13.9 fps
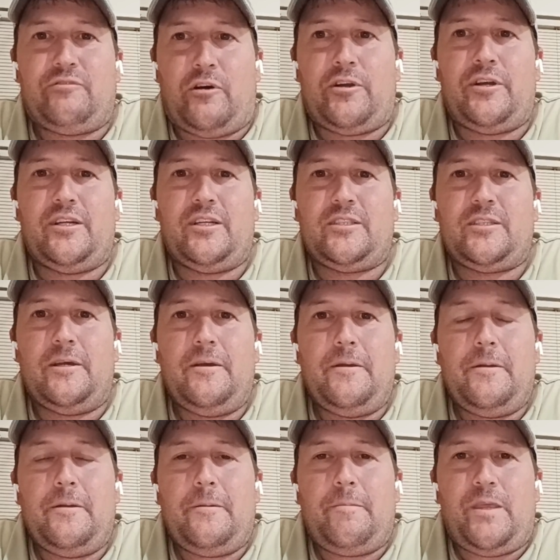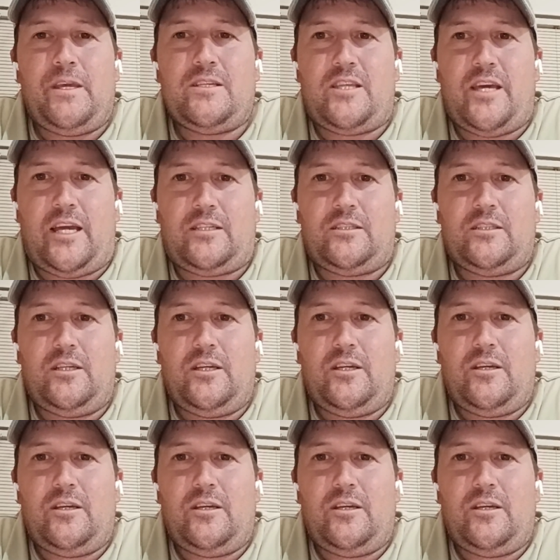foreigners, is that